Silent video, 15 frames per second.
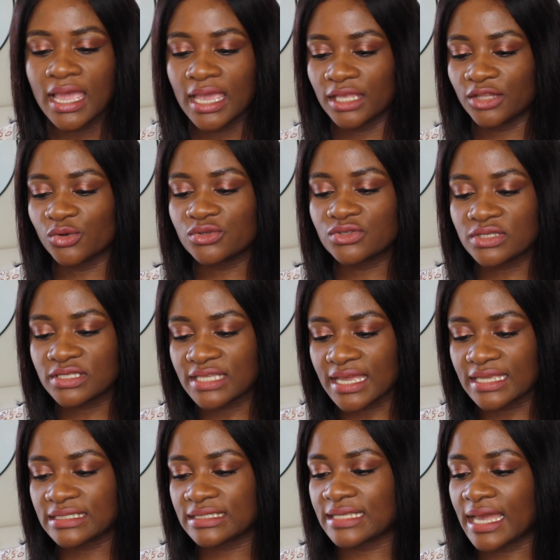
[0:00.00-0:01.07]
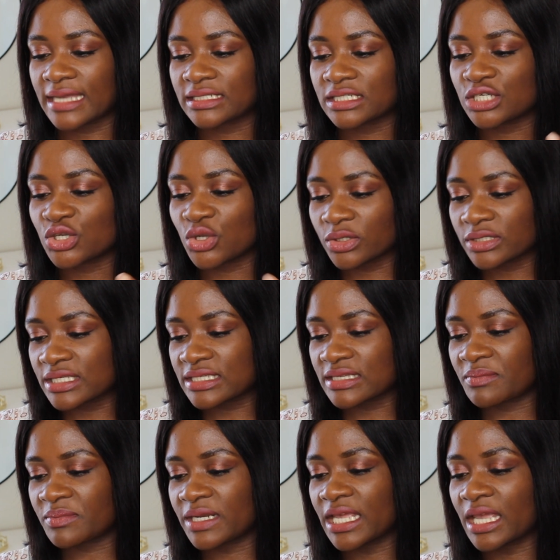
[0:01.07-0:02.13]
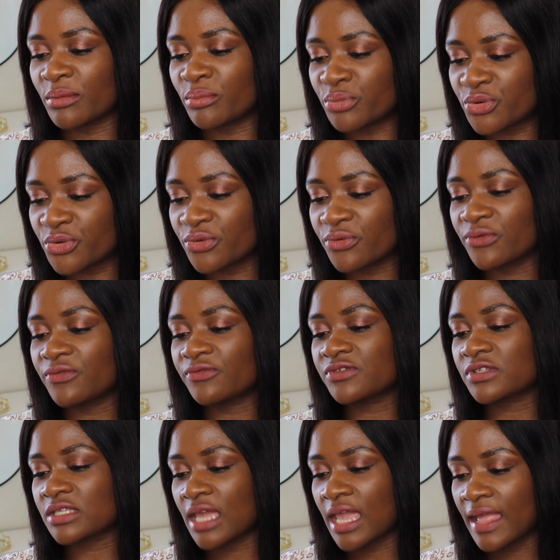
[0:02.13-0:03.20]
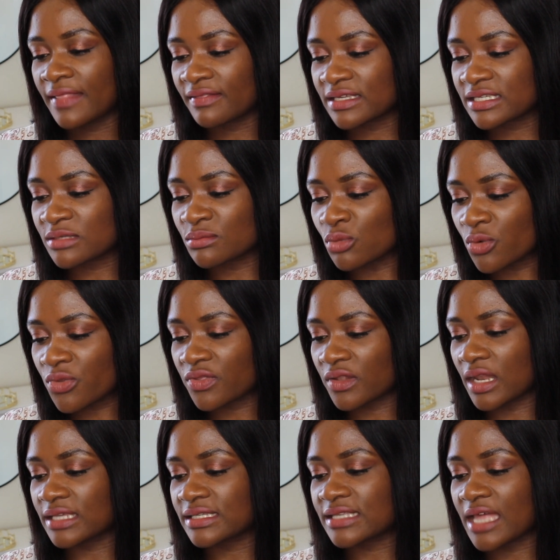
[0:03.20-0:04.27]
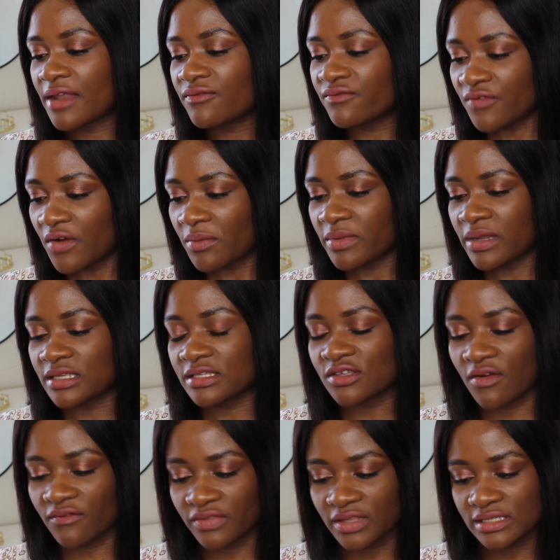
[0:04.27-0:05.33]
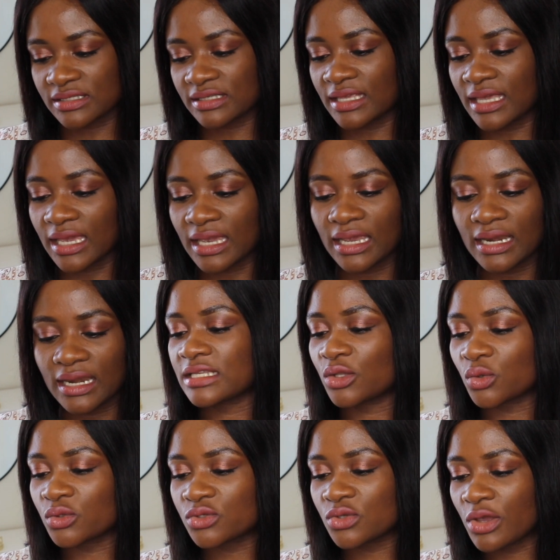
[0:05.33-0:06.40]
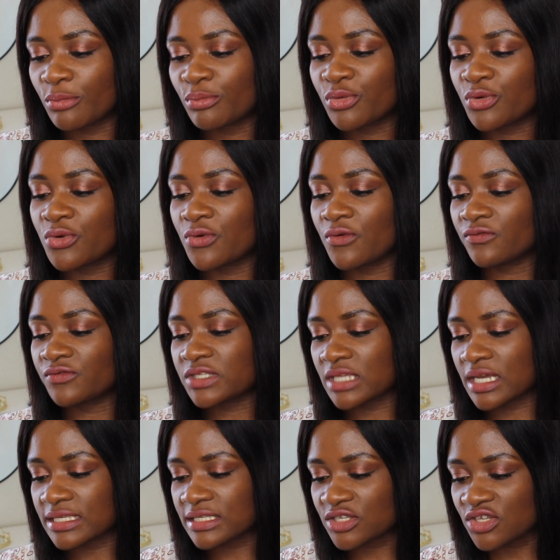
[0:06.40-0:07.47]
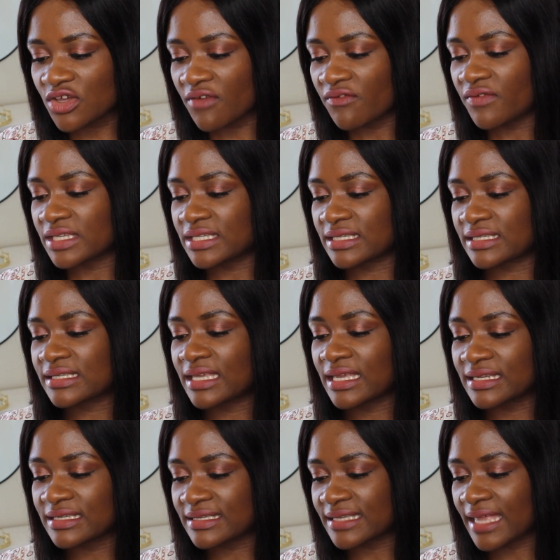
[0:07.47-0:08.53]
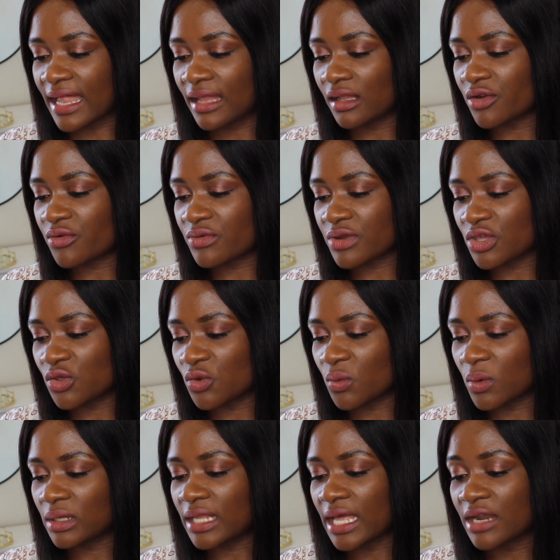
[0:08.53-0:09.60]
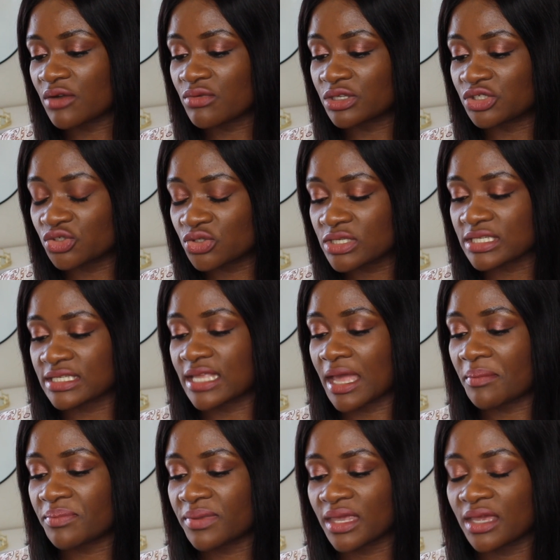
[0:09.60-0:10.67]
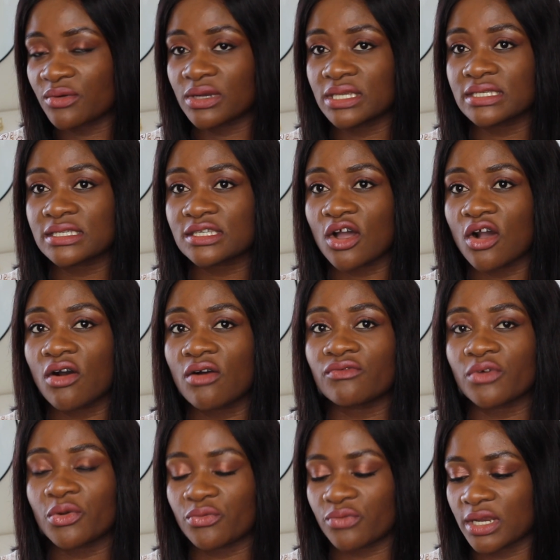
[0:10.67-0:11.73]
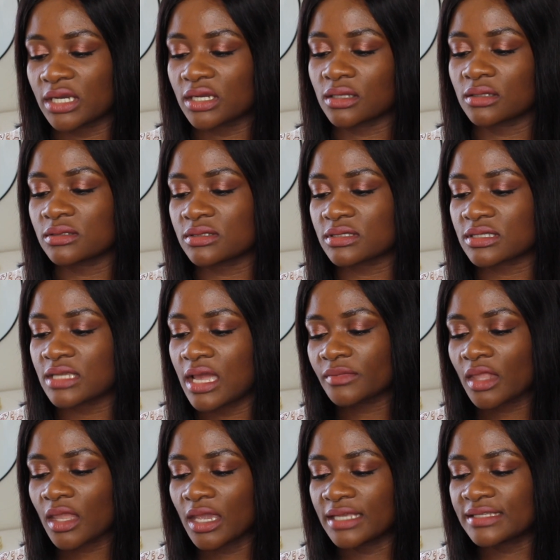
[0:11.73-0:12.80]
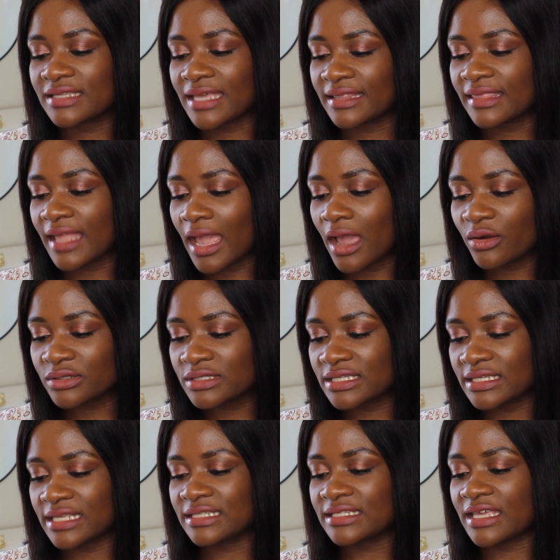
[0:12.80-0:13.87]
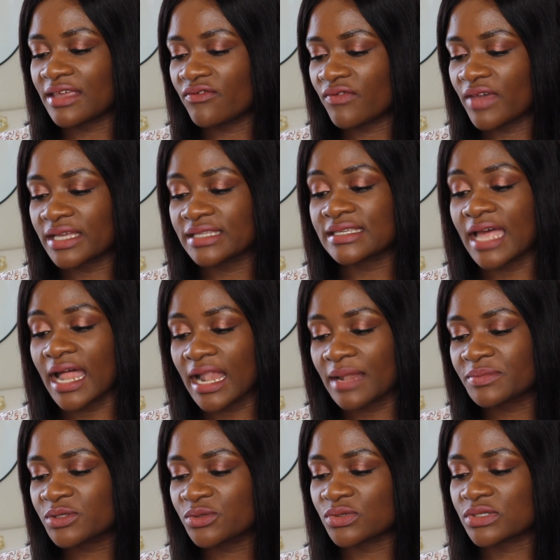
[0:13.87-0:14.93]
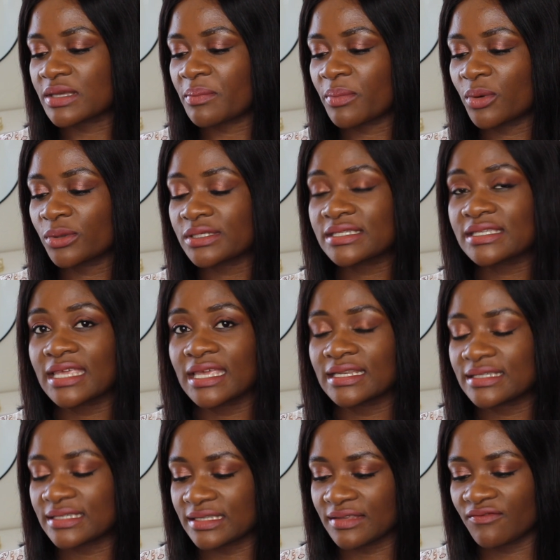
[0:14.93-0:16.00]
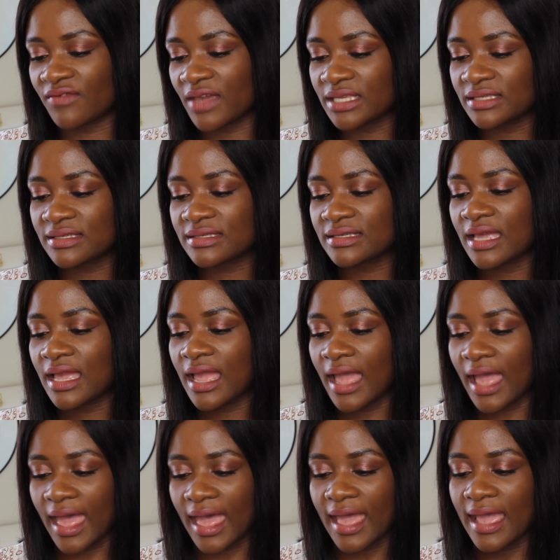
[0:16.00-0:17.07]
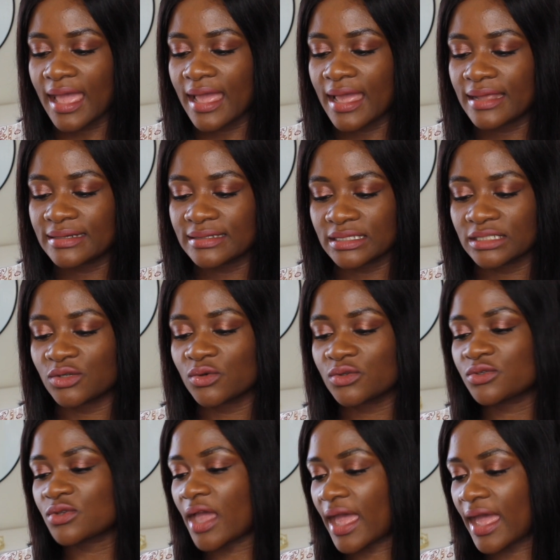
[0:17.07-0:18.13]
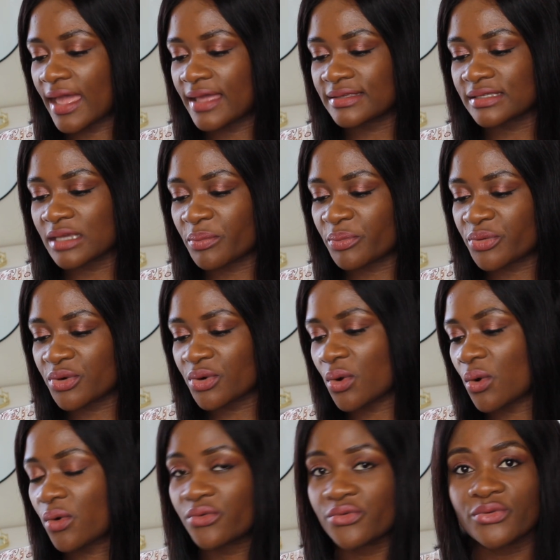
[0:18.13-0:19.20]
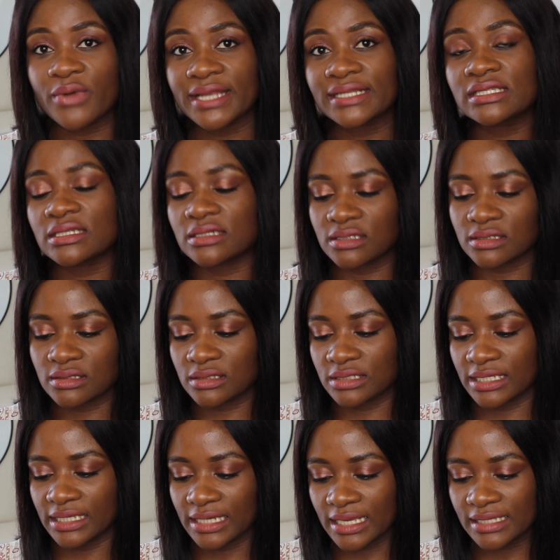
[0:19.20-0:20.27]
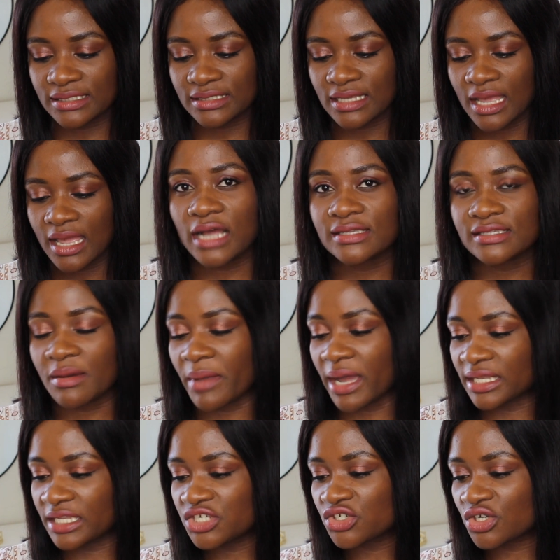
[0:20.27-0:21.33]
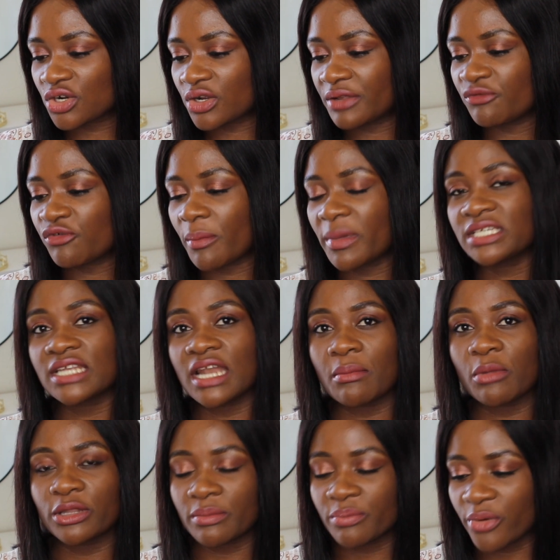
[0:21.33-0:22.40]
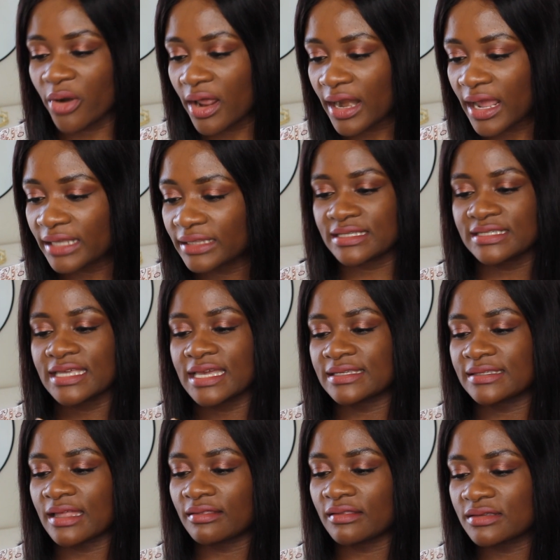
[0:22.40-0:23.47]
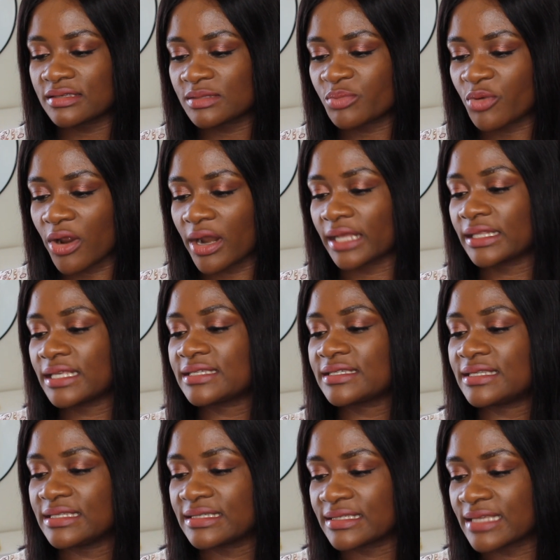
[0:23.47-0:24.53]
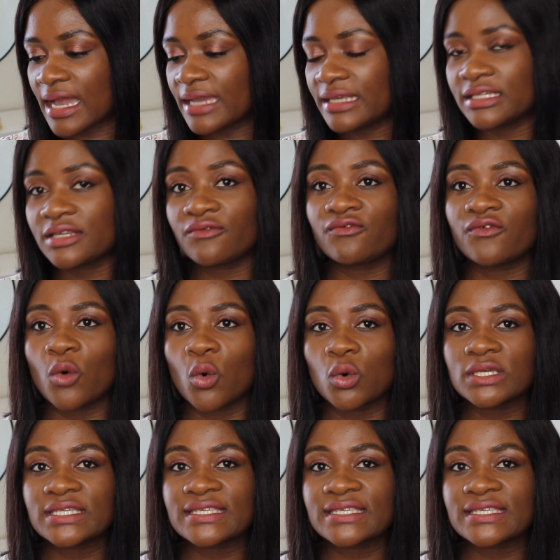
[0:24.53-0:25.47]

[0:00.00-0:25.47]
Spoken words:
It also says that noticeably improves the smoothness and firmness of the skin. It also improves surface skin cell renewal and reduces the appearance of wrinkles. Its antioxidant effect helps to support skin's defense, and it also has pro-retinol in it. Some additional information about the product. It says that this product is designed for